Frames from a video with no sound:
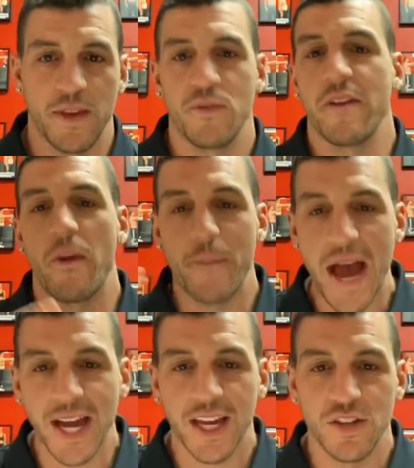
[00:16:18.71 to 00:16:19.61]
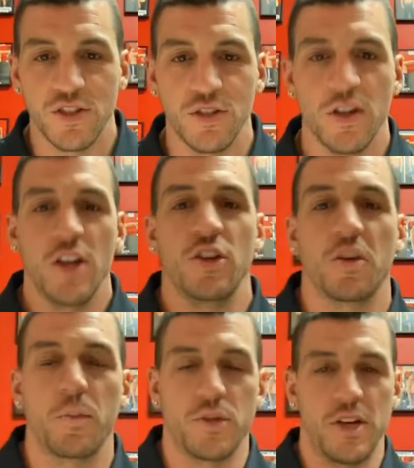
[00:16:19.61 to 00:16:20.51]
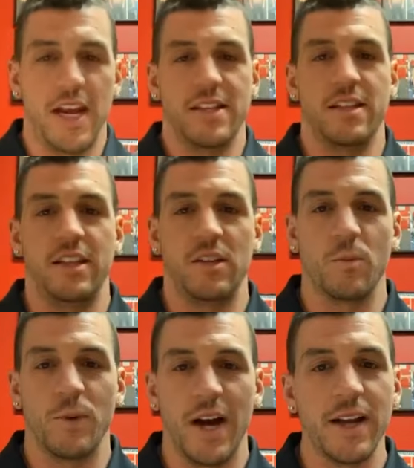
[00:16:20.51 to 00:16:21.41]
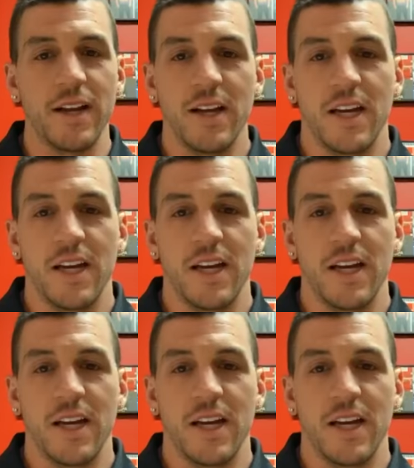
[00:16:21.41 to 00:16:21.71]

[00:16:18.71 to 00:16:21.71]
If you have a back issue, you can put your hands underneath your butt.